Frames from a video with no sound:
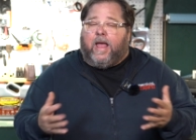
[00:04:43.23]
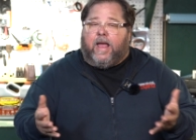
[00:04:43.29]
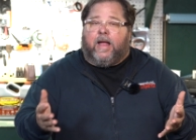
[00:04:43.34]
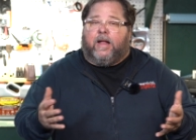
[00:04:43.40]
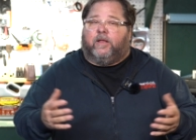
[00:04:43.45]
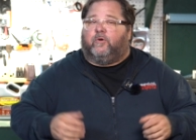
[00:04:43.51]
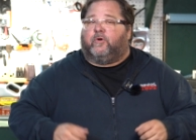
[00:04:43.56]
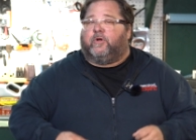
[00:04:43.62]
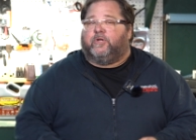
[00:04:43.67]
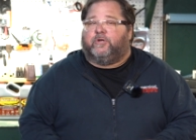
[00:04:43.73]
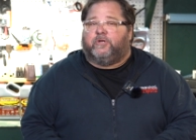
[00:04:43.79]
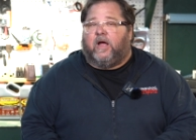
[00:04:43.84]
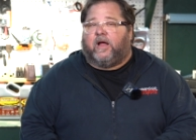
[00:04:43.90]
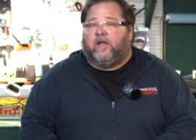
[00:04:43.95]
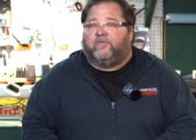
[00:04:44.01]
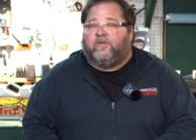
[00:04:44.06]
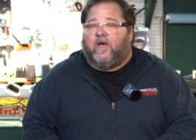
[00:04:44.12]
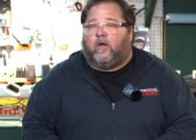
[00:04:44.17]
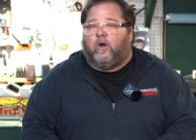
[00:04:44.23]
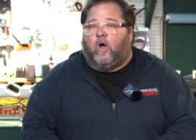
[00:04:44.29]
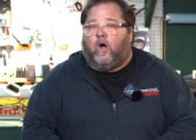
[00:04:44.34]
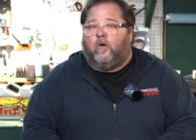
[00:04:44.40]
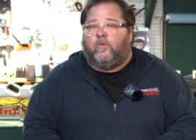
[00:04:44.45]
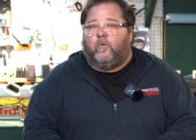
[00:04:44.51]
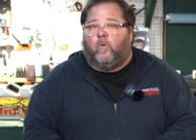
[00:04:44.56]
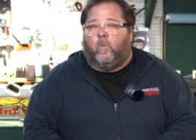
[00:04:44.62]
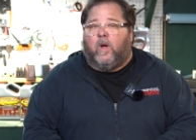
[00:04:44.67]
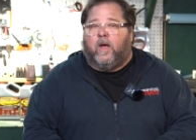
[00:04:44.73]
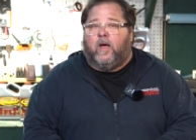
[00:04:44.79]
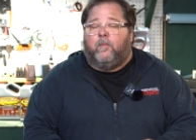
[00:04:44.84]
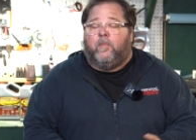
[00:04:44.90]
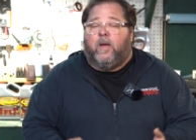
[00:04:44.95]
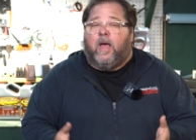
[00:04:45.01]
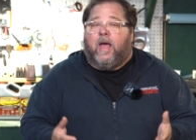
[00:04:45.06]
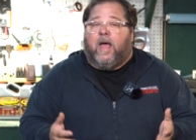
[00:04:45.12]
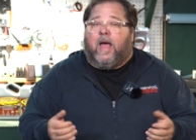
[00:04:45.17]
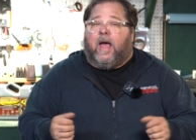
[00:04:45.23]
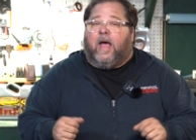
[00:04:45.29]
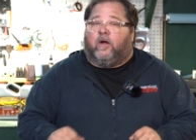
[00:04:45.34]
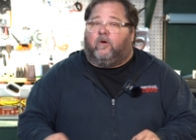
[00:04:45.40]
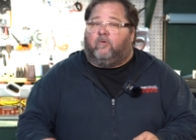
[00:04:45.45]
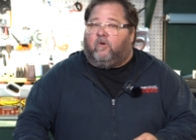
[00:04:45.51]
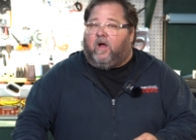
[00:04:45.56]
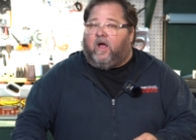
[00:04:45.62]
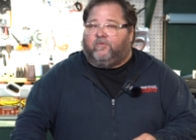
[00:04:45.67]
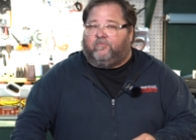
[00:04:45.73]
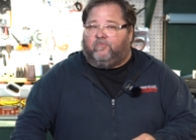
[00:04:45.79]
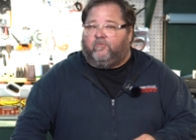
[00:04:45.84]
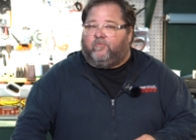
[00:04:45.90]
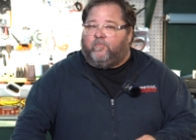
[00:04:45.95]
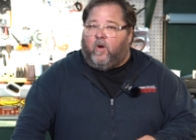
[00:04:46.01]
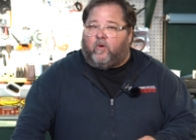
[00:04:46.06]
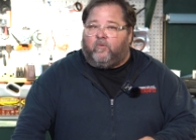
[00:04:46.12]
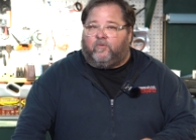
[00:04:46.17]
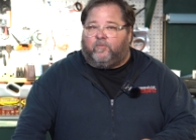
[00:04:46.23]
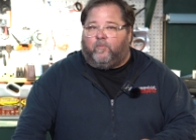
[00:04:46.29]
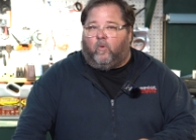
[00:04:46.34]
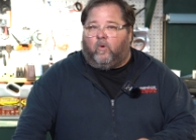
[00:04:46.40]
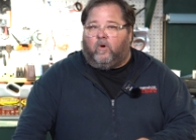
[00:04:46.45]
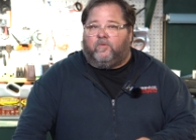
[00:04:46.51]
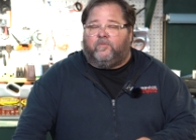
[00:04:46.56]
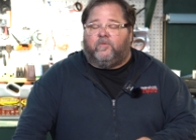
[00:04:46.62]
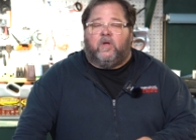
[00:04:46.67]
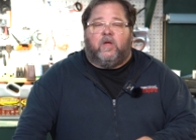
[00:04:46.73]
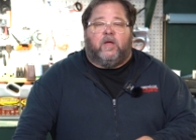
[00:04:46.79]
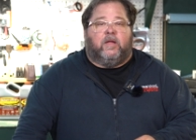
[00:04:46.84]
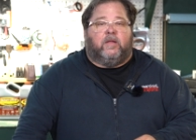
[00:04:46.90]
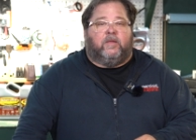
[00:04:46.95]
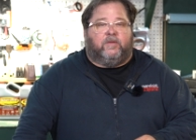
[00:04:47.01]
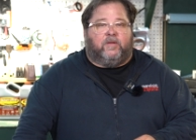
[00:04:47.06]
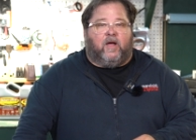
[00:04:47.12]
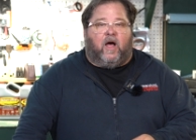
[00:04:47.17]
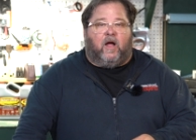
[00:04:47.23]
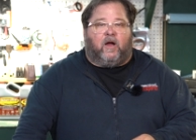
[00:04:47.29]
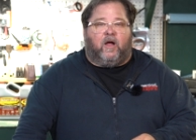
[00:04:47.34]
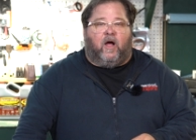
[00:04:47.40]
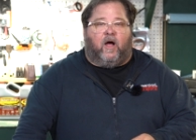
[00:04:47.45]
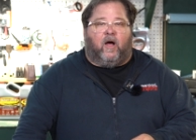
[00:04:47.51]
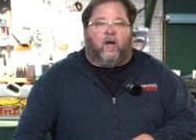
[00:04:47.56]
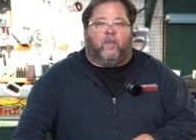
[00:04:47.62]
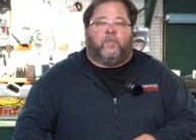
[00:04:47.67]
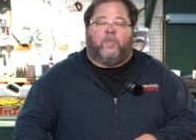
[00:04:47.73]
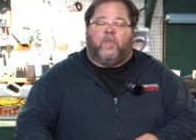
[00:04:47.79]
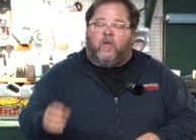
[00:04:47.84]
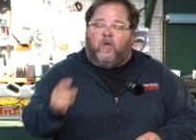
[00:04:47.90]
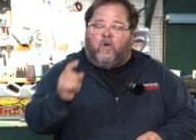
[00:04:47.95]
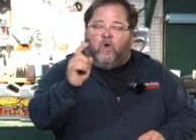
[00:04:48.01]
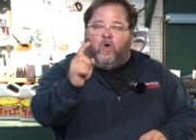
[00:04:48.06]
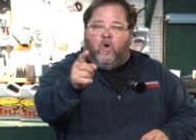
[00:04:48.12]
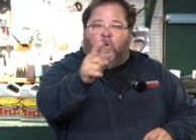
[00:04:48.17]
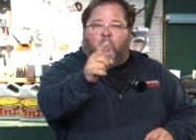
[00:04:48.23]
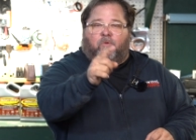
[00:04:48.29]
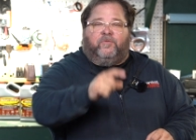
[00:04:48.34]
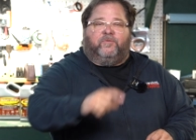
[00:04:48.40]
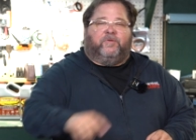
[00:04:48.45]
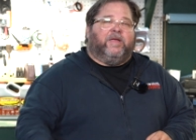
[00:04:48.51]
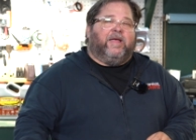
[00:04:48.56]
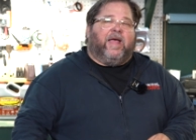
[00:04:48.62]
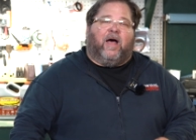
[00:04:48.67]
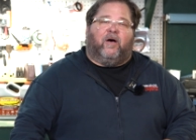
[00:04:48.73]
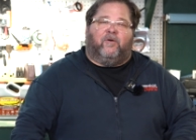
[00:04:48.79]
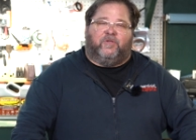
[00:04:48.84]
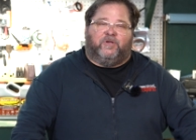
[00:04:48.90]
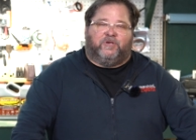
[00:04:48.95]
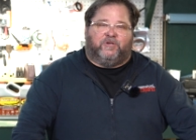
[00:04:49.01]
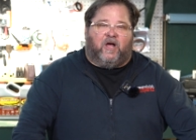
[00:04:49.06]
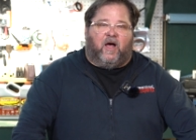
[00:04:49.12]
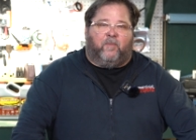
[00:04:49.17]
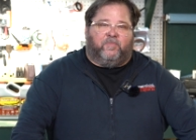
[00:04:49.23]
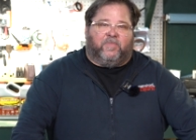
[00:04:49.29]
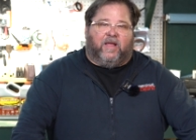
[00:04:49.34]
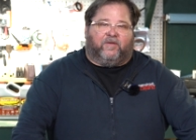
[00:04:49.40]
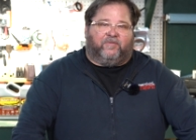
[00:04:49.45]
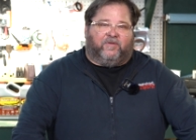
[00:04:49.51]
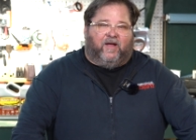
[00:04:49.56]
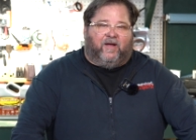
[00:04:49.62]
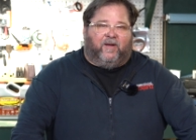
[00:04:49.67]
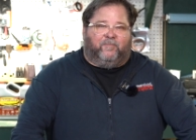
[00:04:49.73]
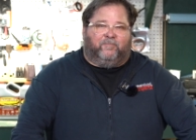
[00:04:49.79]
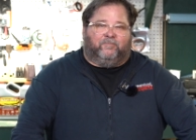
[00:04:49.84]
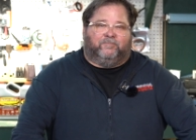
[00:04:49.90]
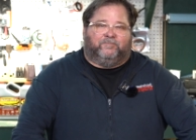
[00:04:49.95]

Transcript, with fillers: and you can check us out on the web at grassrootsmotorsports.com. We'll see you out in the shop next time.